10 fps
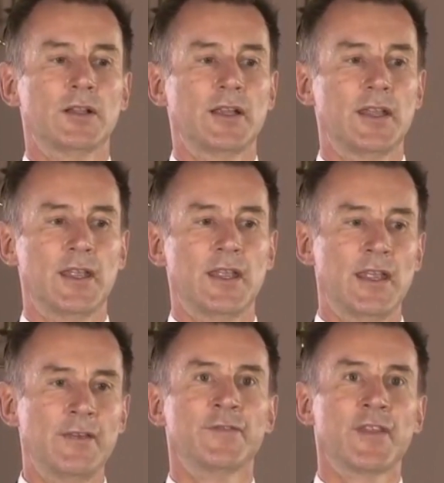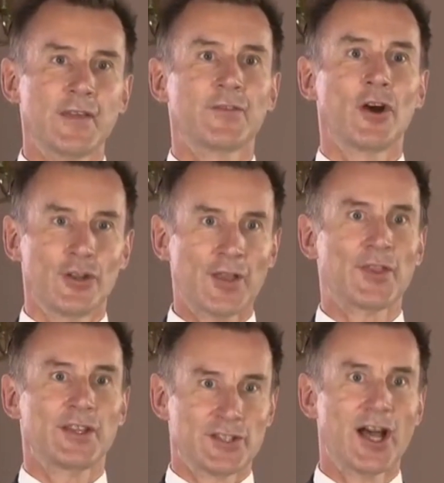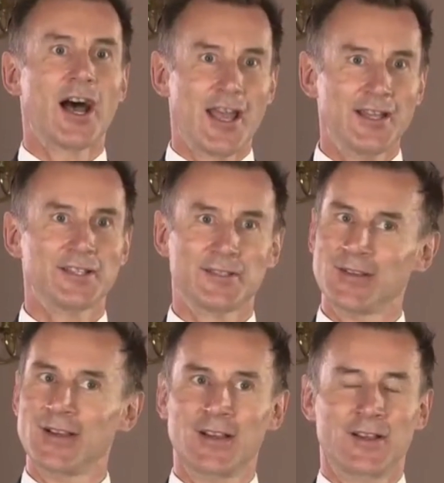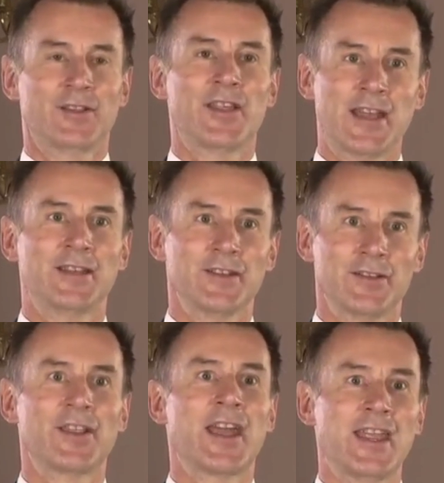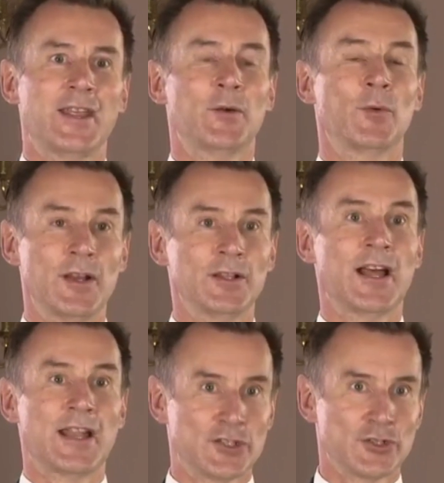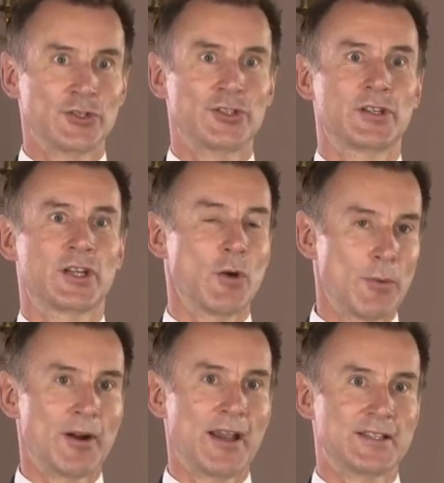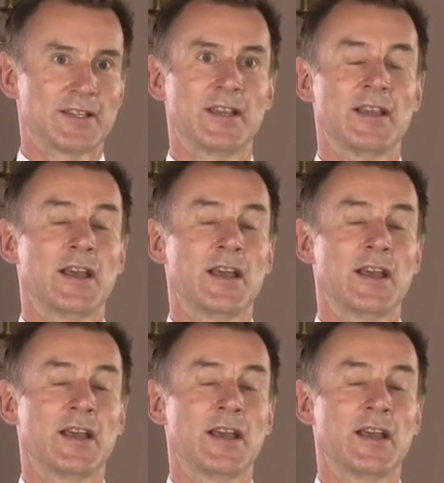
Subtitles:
Well, if they've got nothing to hide, then they will and should cooperate.